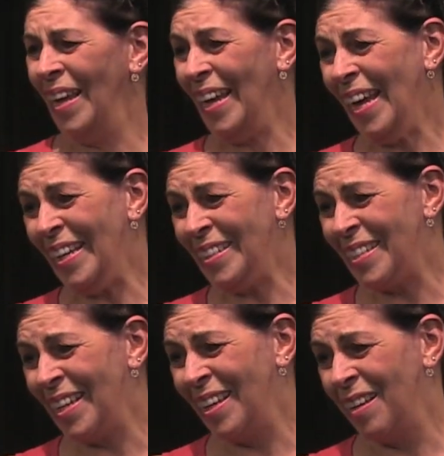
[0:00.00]
He
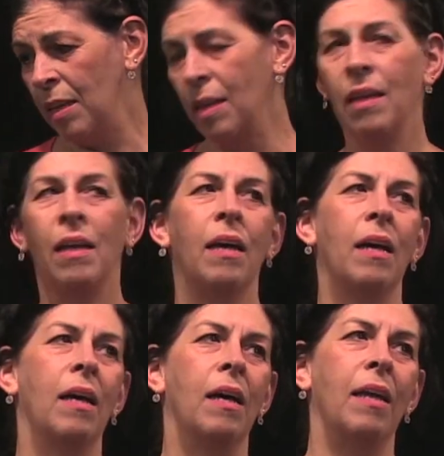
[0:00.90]
is.
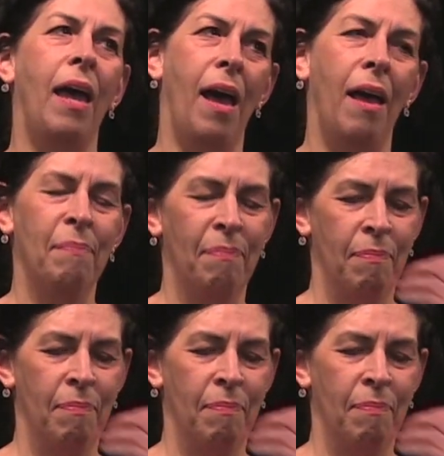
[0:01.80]
Yeah.